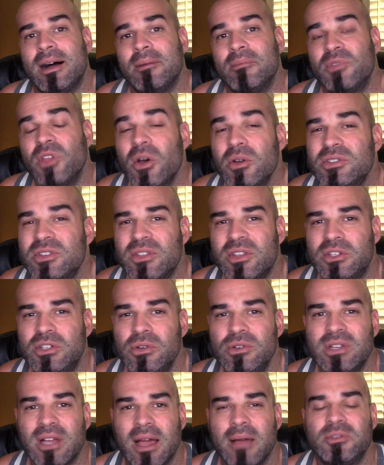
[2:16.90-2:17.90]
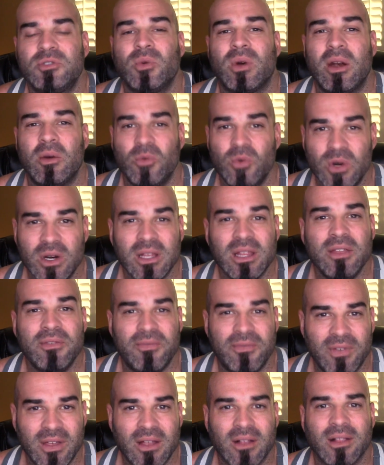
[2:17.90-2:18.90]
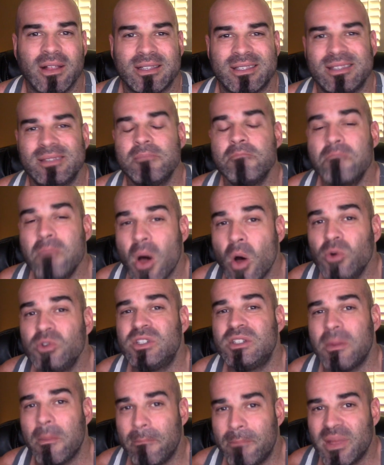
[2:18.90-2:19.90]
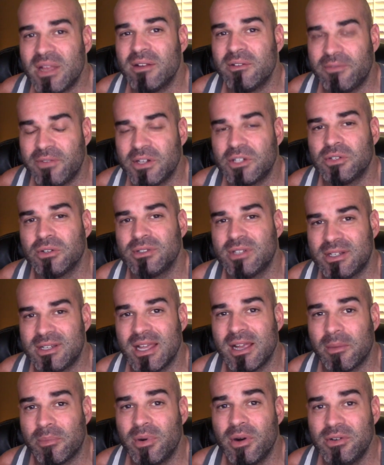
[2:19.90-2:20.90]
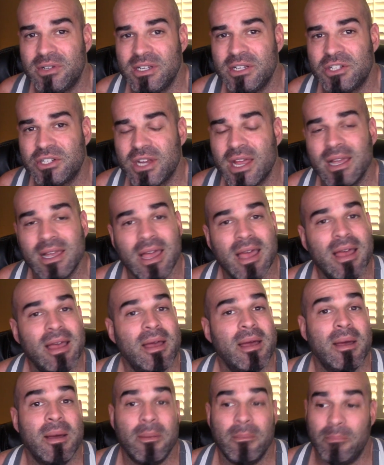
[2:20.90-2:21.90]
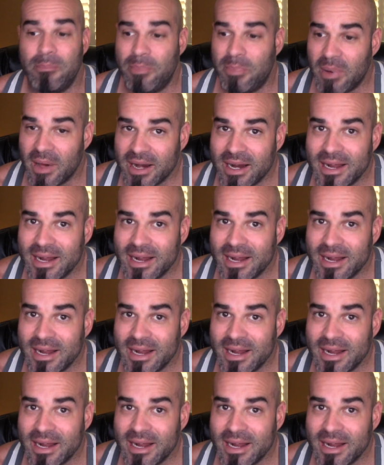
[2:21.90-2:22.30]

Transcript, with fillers: those are the 2 times where I really feel it's most beneficial to take a protein shake. But